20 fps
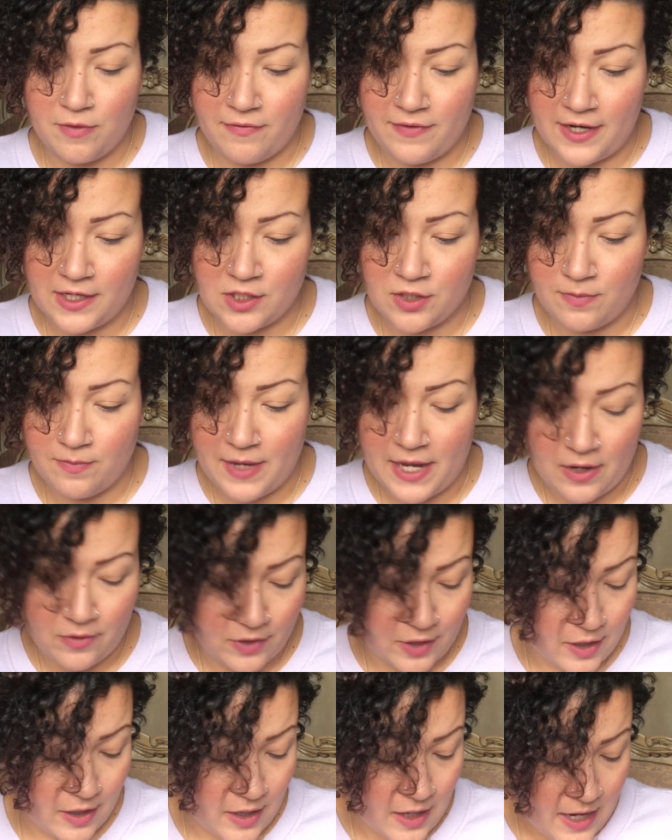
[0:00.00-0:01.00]
Perfection
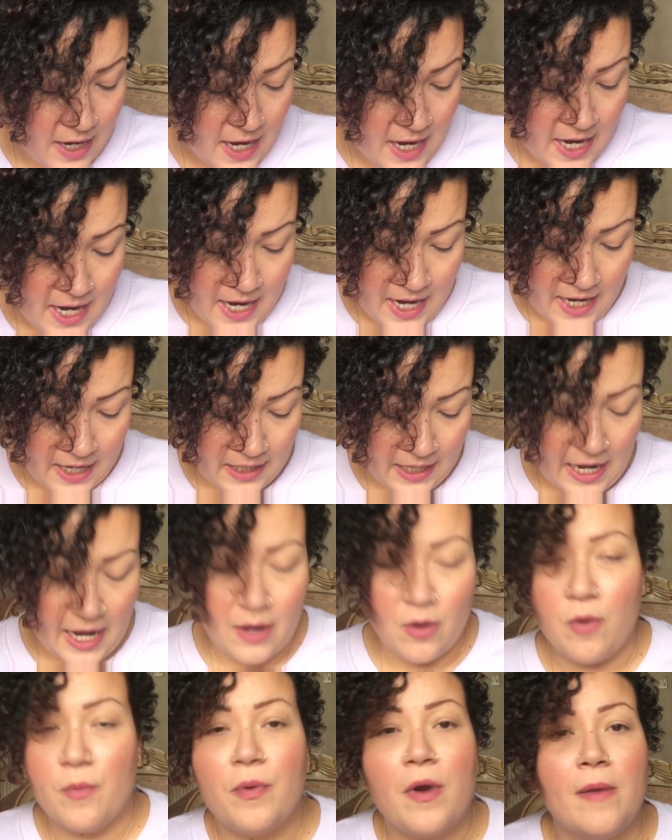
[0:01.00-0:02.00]
powder, and
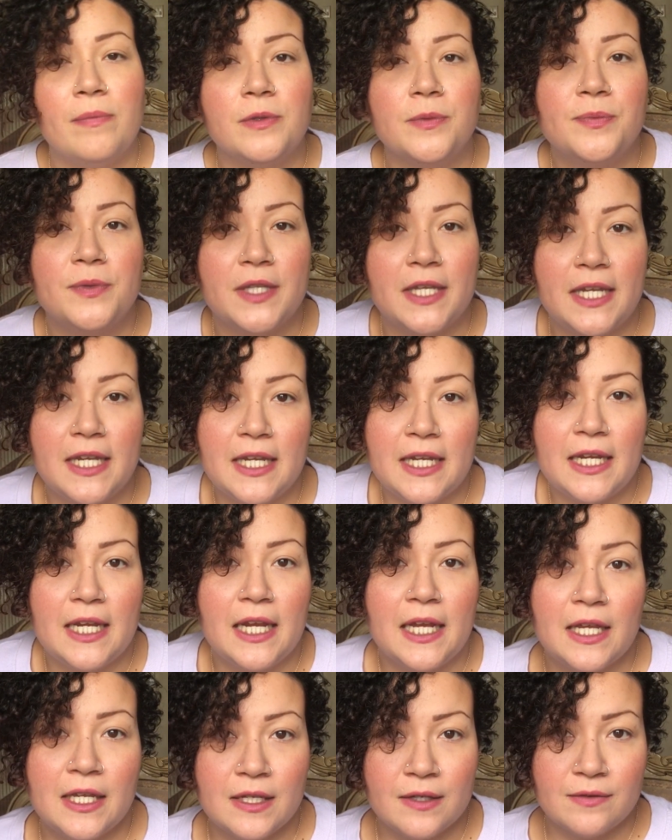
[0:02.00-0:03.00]
I will
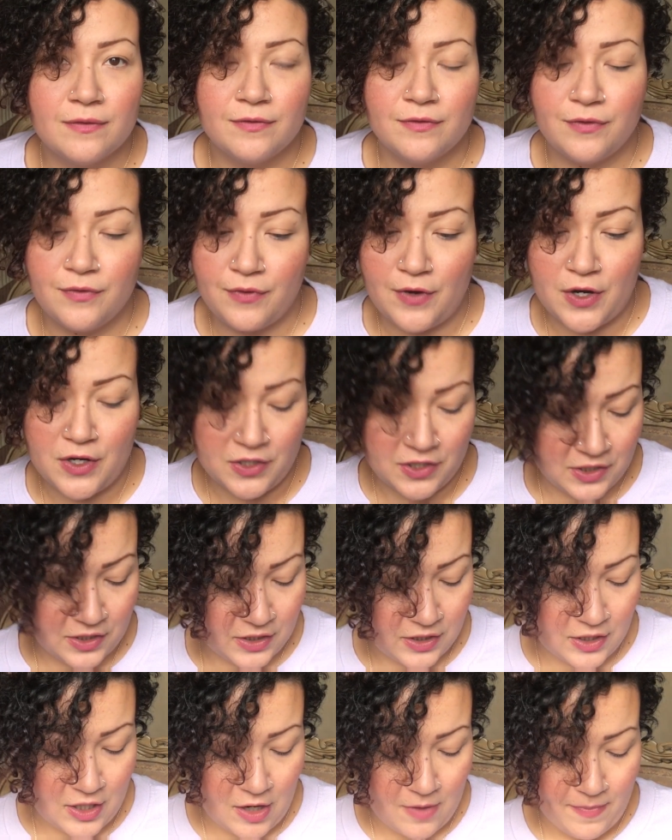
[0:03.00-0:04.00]
probably
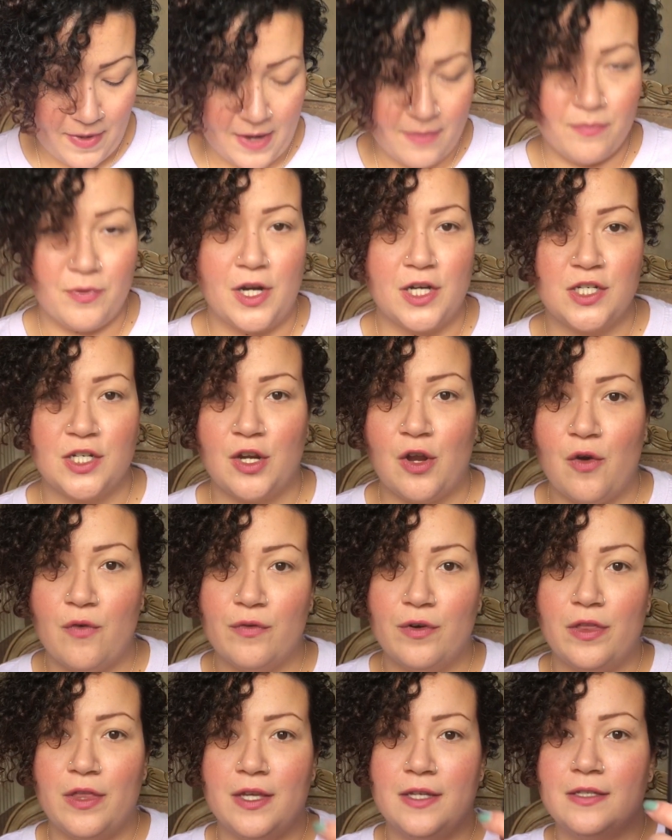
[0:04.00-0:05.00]
first start by brushing
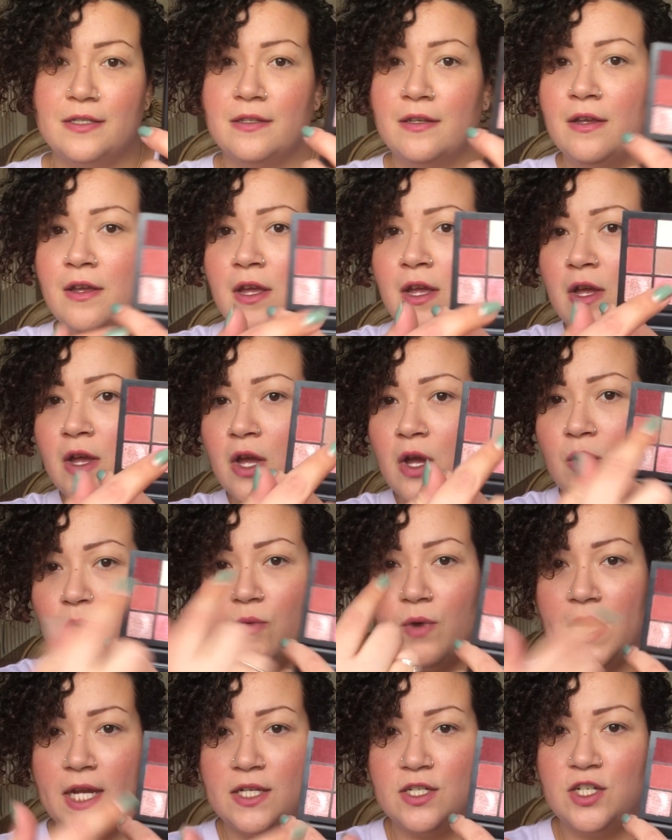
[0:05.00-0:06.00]
over this
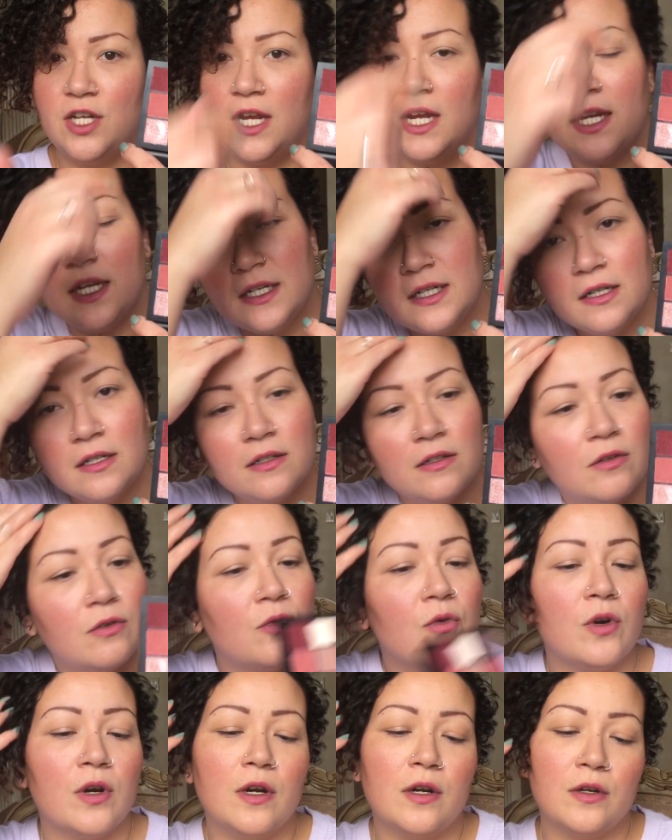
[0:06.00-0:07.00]
white shade
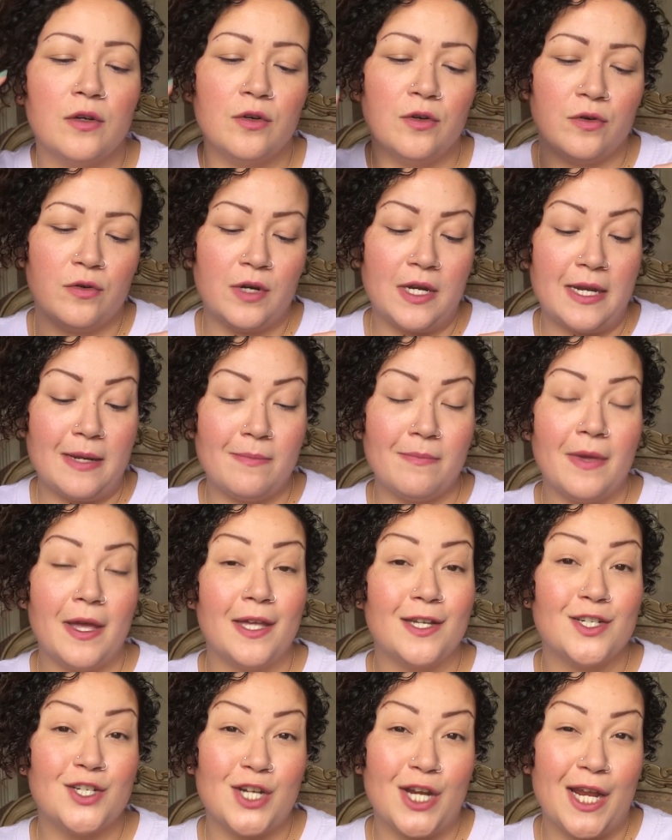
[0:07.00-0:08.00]
or cream
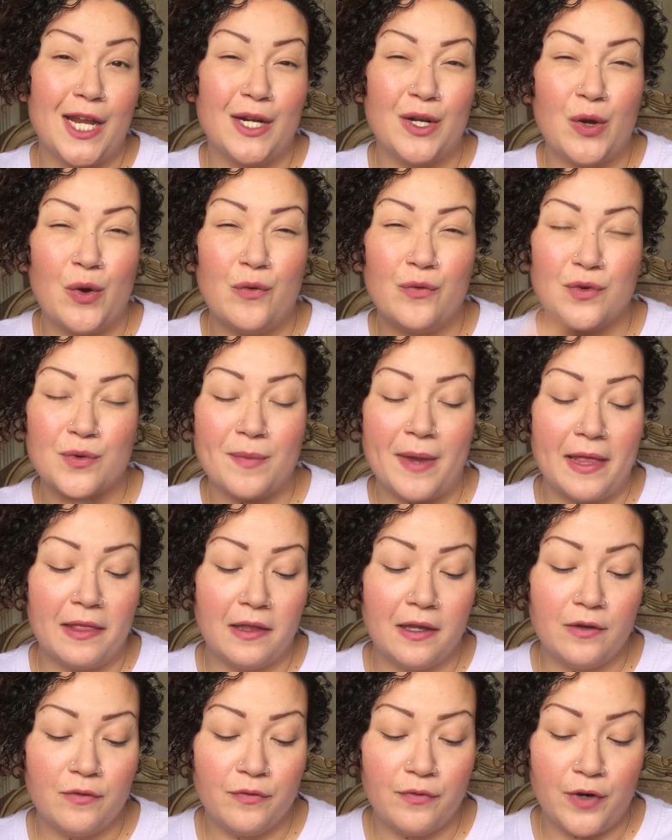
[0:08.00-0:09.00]
shade over my
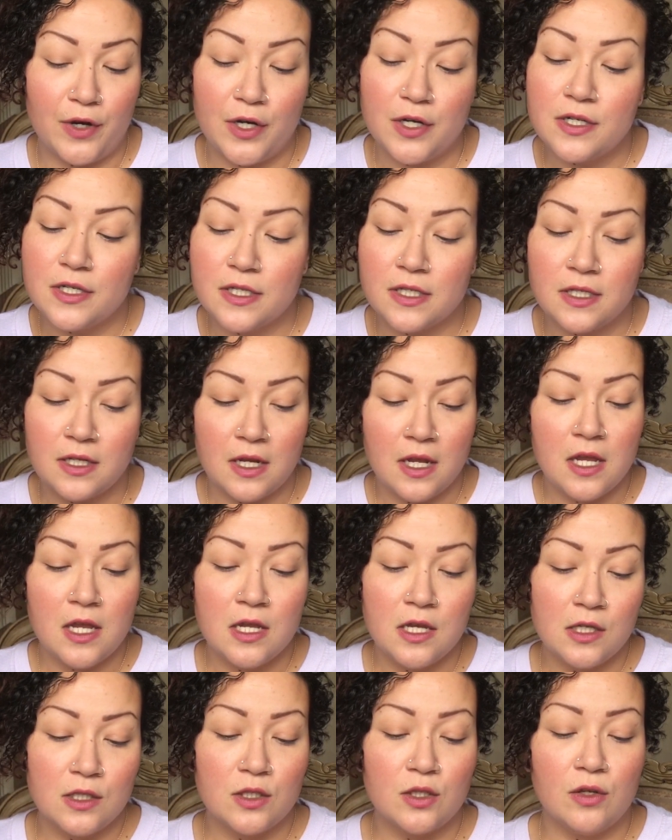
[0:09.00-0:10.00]
lid first.
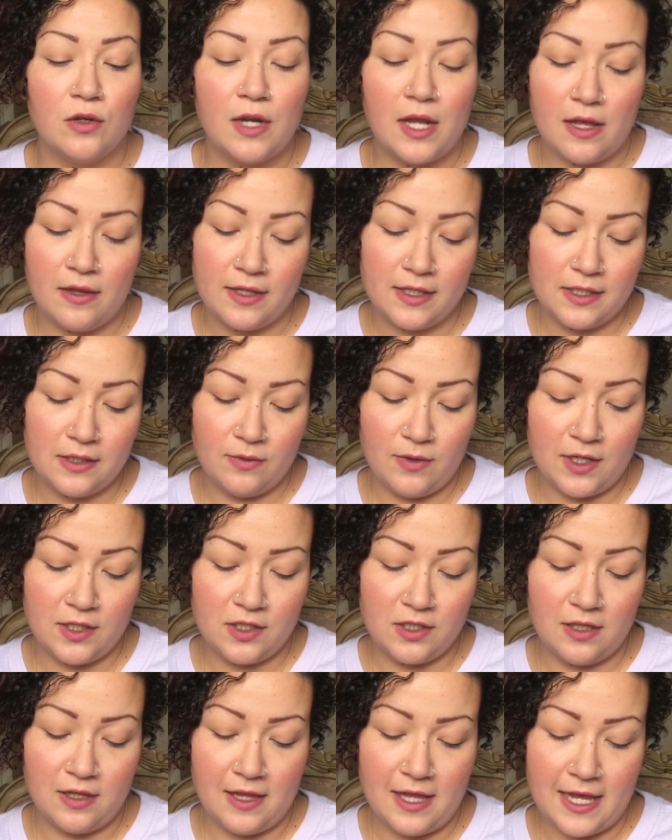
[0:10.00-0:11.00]
So now let's
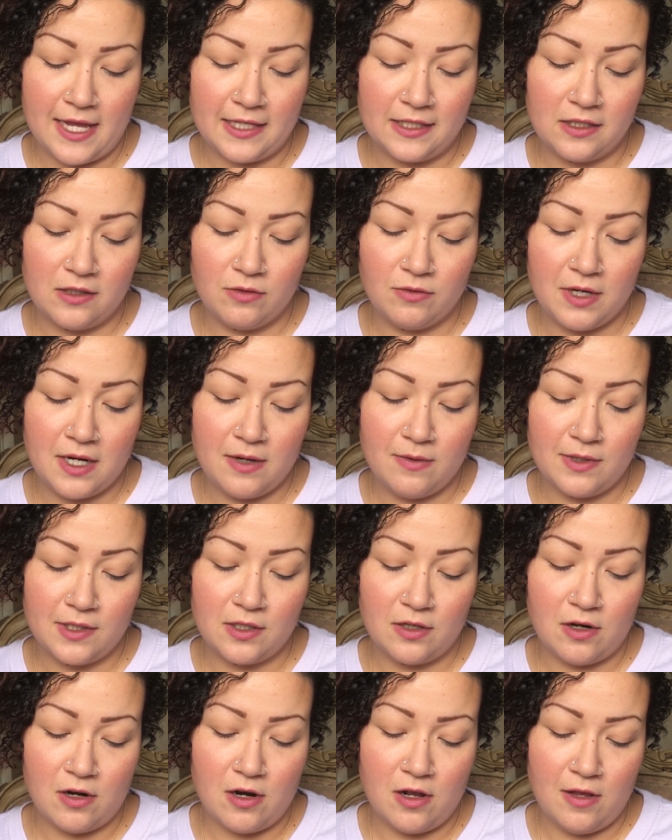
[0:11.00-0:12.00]
swatch the last 3,
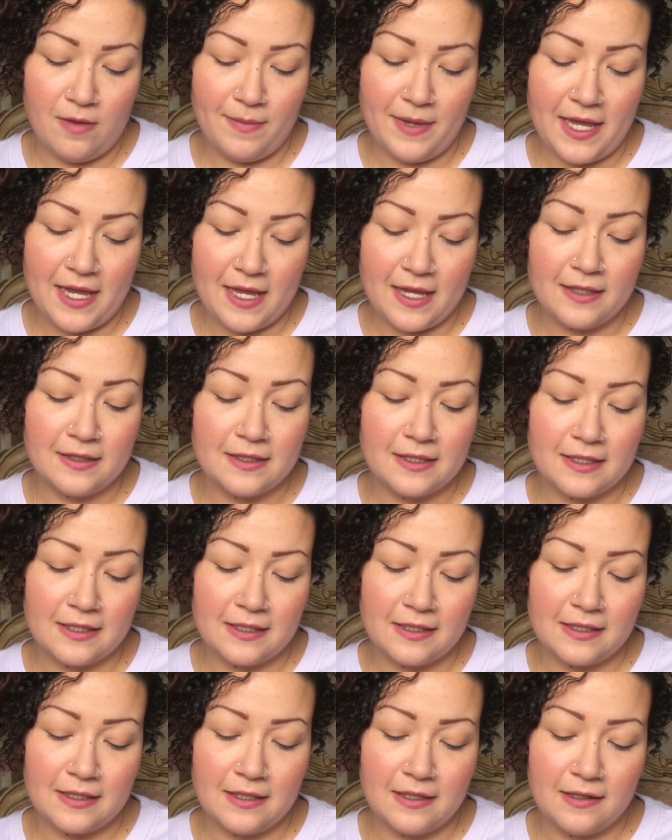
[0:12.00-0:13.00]
which are all
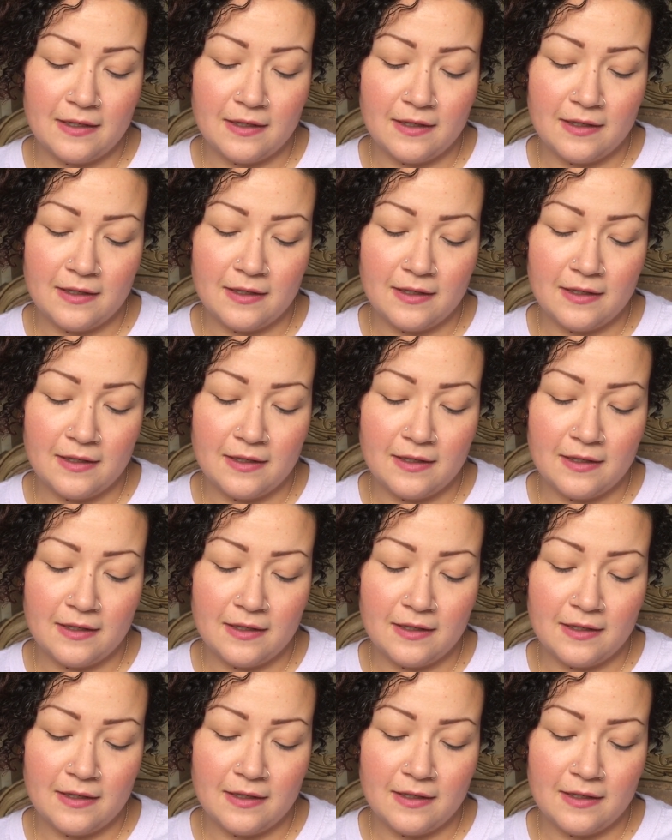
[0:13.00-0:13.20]
mattes.